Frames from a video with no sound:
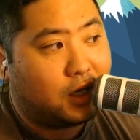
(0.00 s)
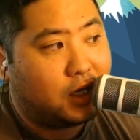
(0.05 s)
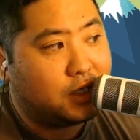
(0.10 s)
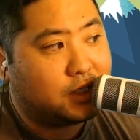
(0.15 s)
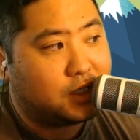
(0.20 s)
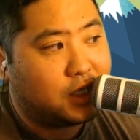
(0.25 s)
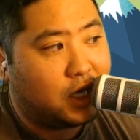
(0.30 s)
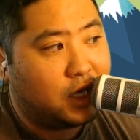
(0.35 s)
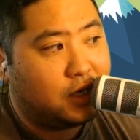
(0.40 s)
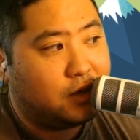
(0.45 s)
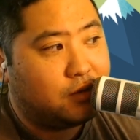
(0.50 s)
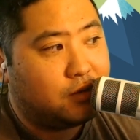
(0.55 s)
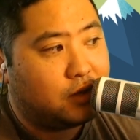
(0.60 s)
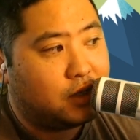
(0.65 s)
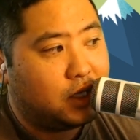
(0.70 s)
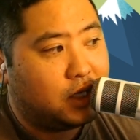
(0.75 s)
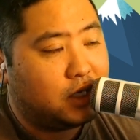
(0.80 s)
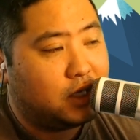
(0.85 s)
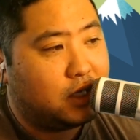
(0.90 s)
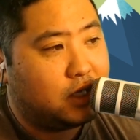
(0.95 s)
ton.
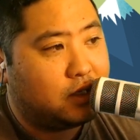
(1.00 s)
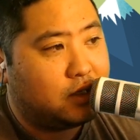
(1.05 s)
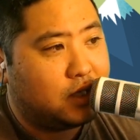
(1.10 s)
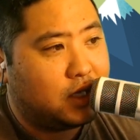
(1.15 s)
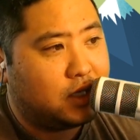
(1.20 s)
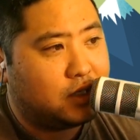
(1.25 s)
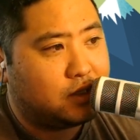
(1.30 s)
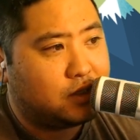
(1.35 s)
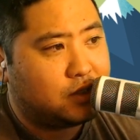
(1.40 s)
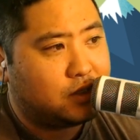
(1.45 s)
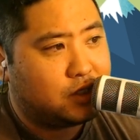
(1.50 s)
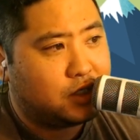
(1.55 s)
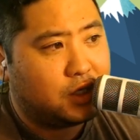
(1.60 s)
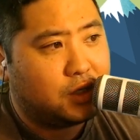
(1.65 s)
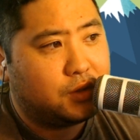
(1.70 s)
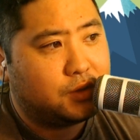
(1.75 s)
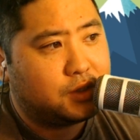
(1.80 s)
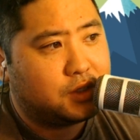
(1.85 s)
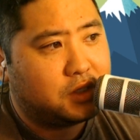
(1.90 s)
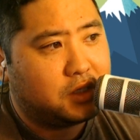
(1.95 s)
And it
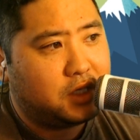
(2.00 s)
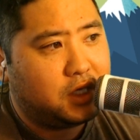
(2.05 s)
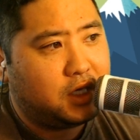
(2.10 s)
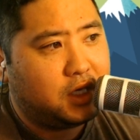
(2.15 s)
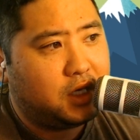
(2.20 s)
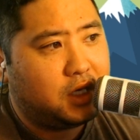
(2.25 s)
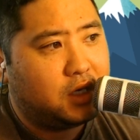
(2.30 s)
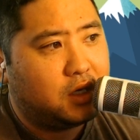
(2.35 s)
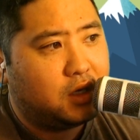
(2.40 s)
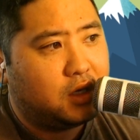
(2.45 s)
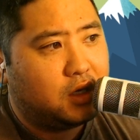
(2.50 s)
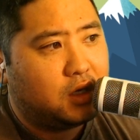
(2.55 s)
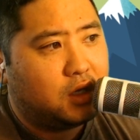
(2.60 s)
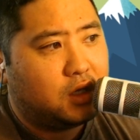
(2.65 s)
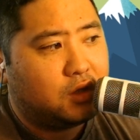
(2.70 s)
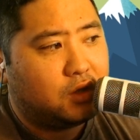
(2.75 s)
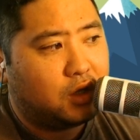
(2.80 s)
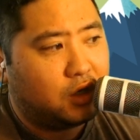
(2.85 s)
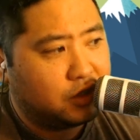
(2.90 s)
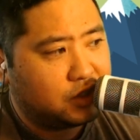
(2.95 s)
shows the
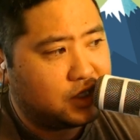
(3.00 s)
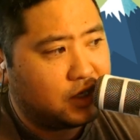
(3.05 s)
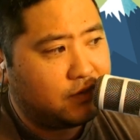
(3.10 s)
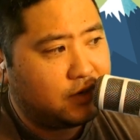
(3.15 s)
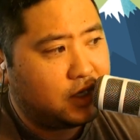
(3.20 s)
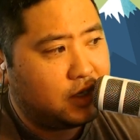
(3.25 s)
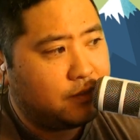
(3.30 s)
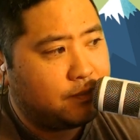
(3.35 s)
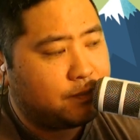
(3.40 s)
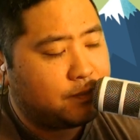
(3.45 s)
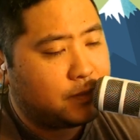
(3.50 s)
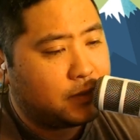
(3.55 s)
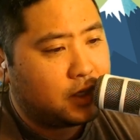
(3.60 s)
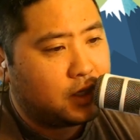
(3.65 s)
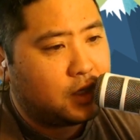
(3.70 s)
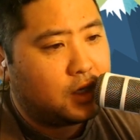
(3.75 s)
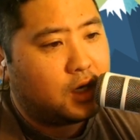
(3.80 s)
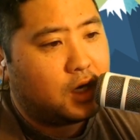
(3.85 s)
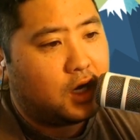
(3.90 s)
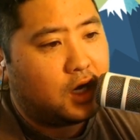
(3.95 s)
longevity
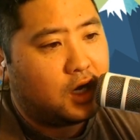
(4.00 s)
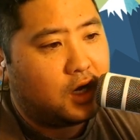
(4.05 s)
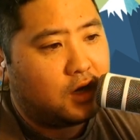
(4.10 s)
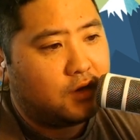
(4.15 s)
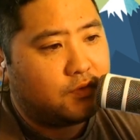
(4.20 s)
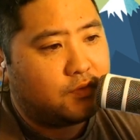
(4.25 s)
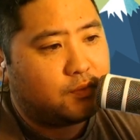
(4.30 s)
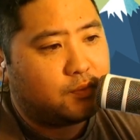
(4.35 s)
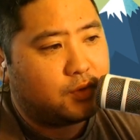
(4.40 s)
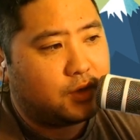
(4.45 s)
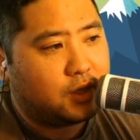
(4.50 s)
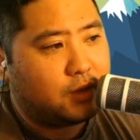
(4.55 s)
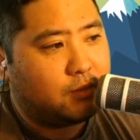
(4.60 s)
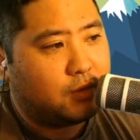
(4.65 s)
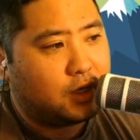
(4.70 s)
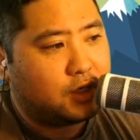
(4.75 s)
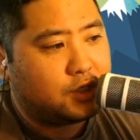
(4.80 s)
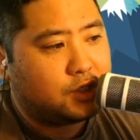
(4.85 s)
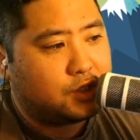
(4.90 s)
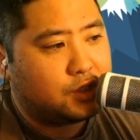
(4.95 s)
of pretty
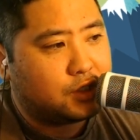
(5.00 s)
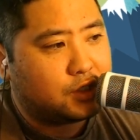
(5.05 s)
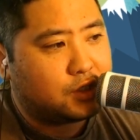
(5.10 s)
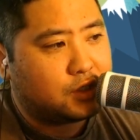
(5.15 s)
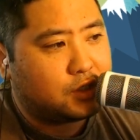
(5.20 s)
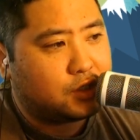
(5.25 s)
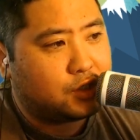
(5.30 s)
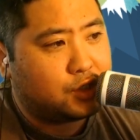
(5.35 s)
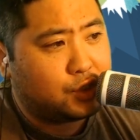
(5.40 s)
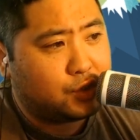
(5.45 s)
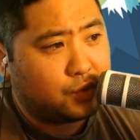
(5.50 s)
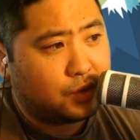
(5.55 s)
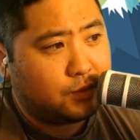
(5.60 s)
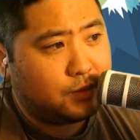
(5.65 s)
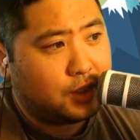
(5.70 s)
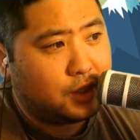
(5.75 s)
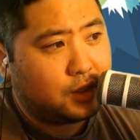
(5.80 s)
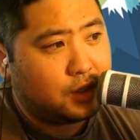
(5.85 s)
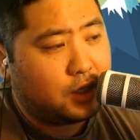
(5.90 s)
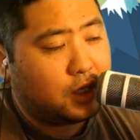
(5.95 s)
much just
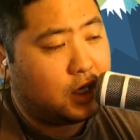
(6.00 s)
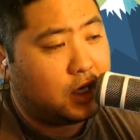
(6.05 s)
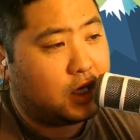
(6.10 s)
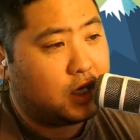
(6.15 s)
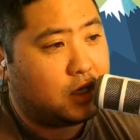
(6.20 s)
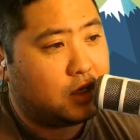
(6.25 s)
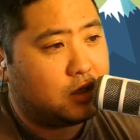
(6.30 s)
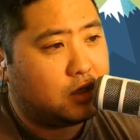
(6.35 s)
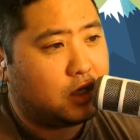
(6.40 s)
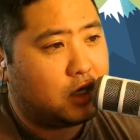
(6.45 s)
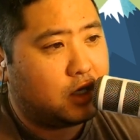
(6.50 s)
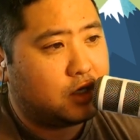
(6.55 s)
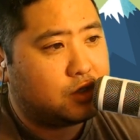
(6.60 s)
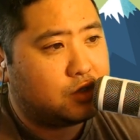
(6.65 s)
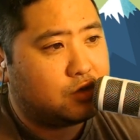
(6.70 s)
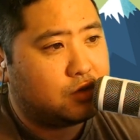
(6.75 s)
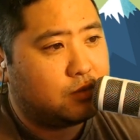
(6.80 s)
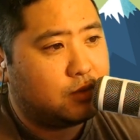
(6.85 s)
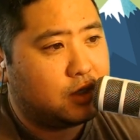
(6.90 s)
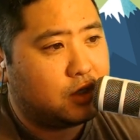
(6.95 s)
streaming and
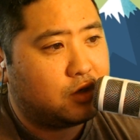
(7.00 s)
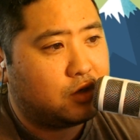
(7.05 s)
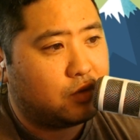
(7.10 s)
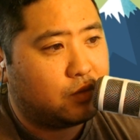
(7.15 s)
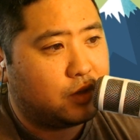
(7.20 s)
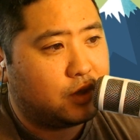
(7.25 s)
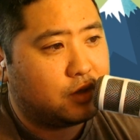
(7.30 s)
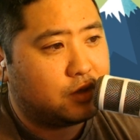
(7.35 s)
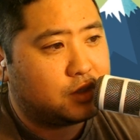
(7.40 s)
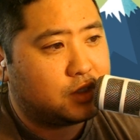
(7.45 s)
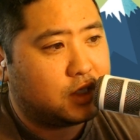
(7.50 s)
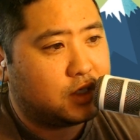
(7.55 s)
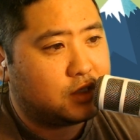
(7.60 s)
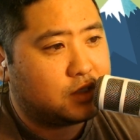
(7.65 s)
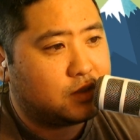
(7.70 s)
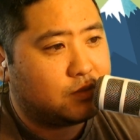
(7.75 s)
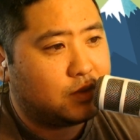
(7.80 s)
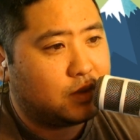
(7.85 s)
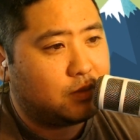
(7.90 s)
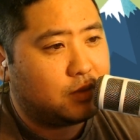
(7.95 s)
streaming careers and
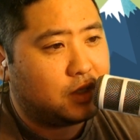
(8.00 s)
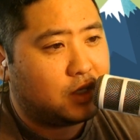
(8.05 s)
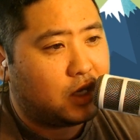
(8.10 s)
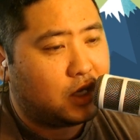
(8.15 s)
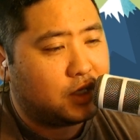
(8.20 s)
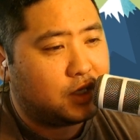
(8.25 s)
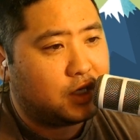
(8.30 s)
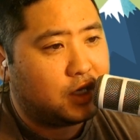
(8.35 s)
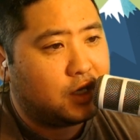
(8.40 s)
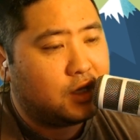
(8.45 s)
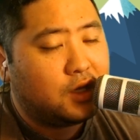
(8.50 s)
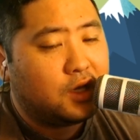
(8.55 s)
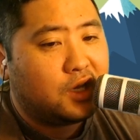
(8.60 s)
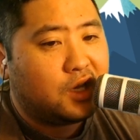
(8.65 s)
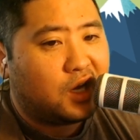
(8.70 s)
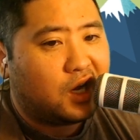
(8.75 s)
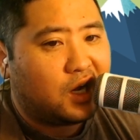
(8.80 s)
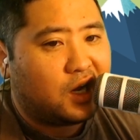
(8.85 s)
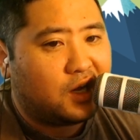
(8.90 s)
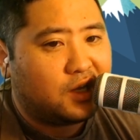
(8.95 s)
something beyond it.
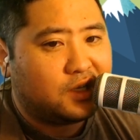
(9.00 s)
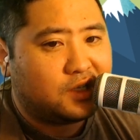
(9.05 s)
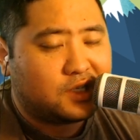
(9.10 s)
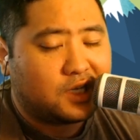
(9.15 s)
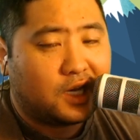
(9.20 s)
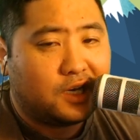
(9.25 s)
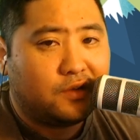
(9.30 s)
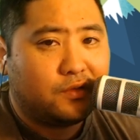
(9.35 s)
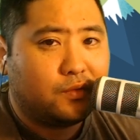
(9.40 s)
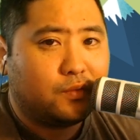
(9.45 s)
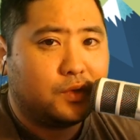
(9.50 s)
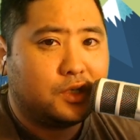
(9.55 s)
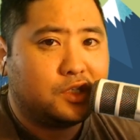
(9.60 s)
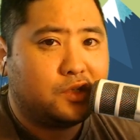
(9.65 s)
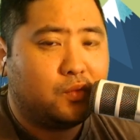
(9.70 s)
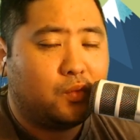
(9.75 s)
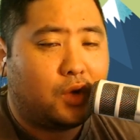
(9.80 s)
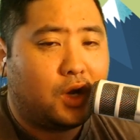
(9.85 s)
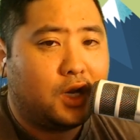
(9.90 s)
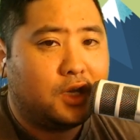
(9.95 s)
It's kind of the
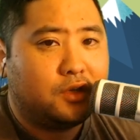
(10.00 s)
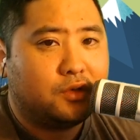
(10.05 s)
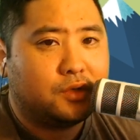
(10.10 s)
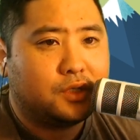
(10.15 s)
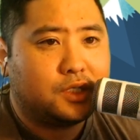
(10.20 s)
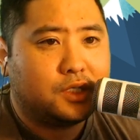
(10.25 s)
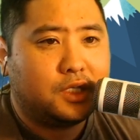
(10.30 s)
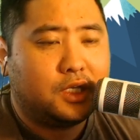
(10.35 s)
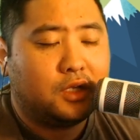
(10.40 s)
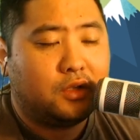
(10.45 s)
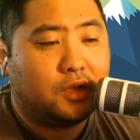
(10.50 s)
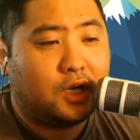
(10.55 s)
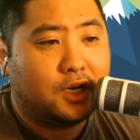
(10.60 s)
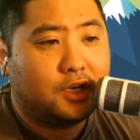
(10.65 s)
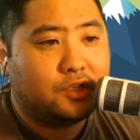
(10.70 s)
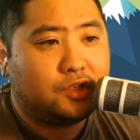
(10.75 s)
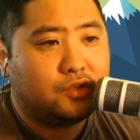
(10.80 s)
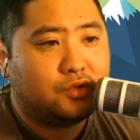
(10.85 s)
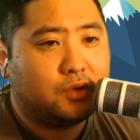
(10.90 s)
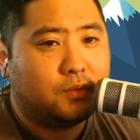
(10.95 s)
reason why you'll see a lot
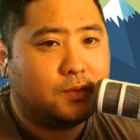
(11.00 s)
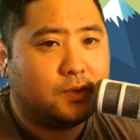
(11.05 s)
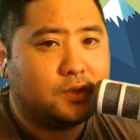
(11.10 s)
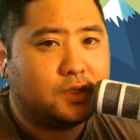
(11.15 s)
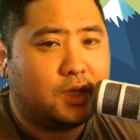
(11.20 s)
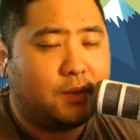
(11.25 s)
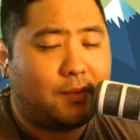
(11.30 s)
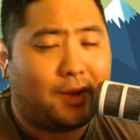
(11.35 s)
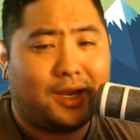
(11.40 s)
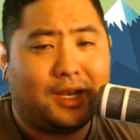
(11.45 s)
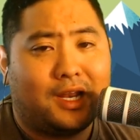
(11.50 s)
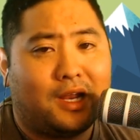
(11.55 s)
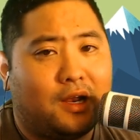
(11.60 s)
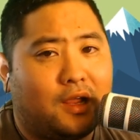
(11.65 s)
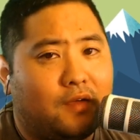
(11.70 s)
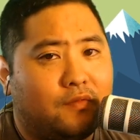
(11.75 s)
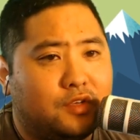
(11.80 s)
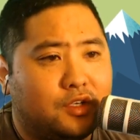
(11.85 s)
of streamers, they might not have